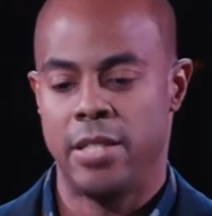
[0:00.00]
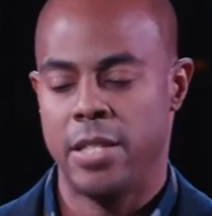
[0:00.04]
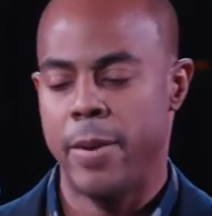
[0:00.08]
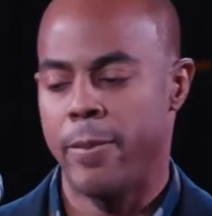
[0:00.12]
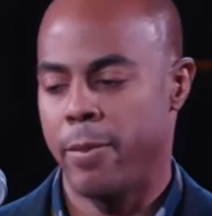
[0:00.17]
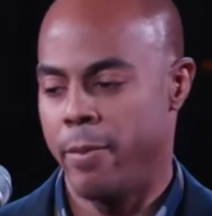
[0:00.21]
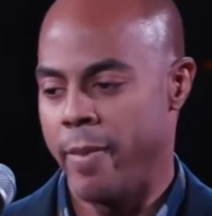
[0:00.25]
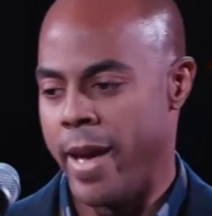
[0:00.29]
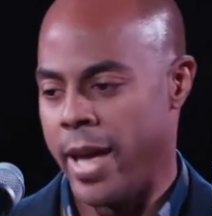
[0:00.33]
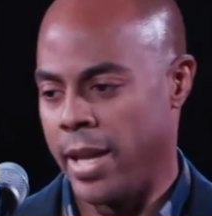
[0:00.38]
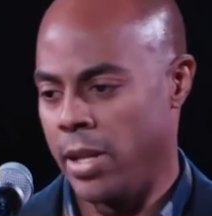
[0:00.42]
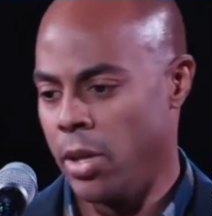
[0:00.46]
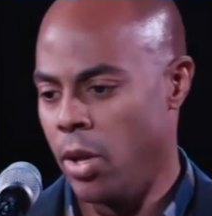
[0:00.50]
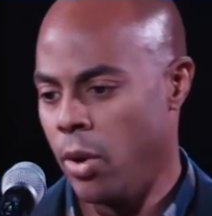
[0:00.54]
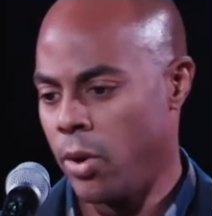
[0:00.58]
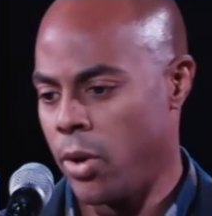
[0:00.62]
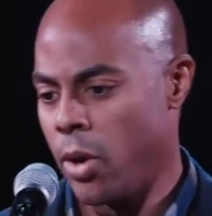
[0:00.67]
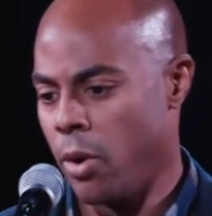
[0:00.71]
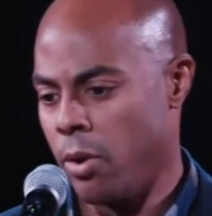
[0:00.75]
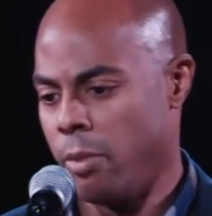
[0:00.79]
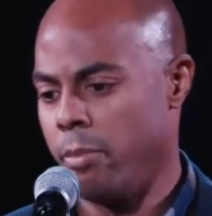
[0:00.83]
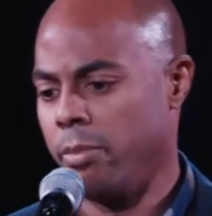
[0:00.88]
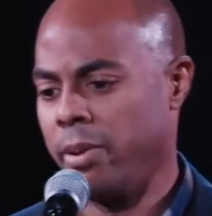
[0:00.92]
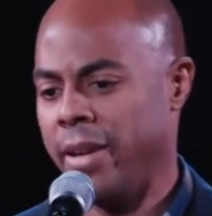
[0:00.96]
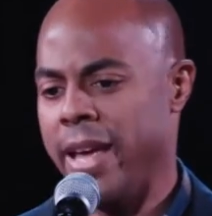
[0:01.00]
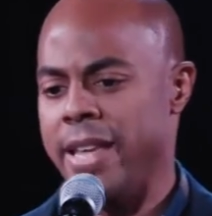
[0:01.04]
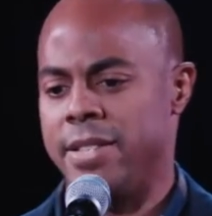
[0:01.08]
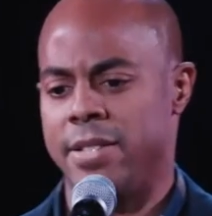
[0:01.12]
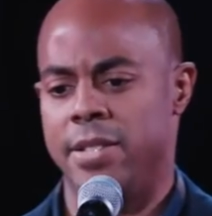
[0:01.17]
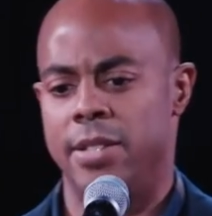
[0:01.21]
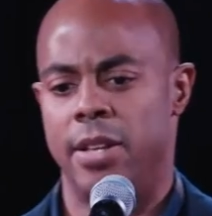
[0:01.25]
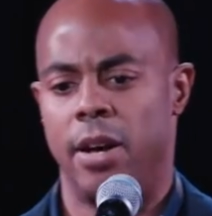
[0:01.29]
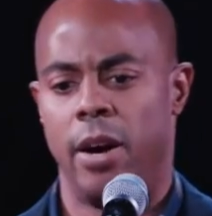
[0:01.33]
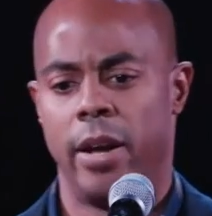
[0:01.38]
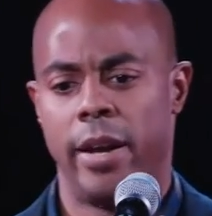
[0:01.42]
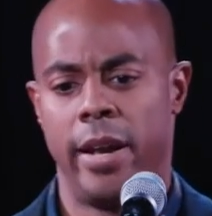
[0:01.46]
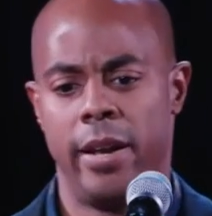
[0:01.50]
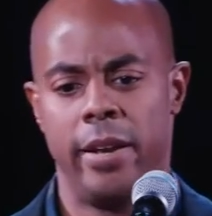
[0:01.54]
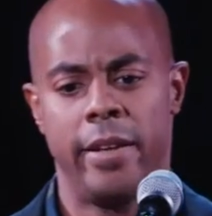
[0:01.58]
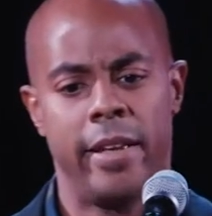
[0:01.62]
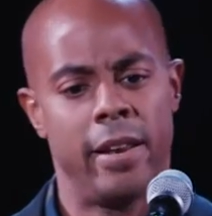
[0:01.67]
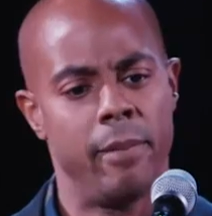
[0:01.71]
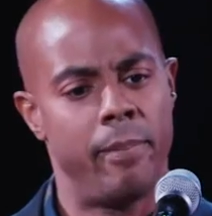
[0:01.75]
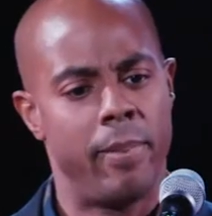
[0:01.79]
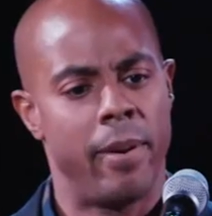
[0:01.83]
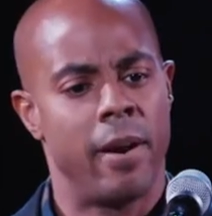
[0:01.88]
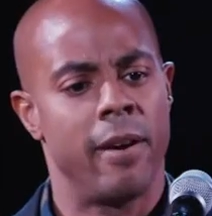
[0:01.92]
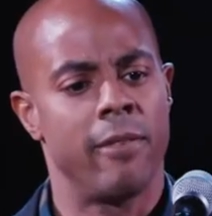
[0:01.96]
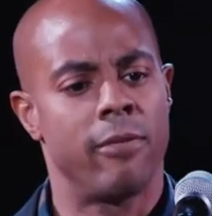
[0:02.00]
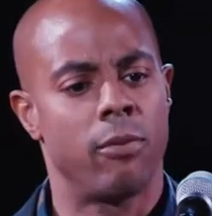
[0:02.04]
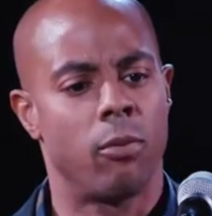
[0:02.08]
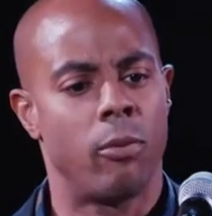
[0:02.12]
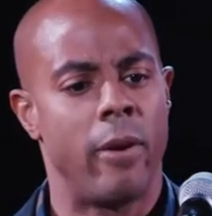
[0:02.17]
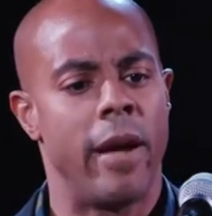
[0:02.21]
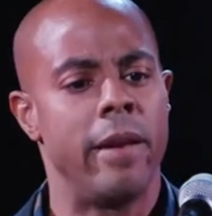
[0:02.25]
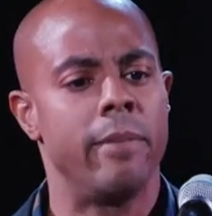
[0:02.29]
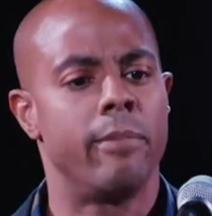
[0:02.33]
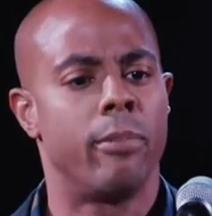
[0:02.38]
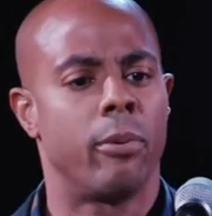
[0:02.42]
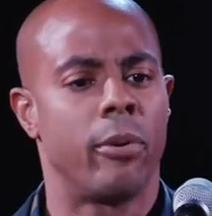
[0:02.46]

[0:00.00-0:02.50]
Superman logo emblazoned on it, and you get a pair of red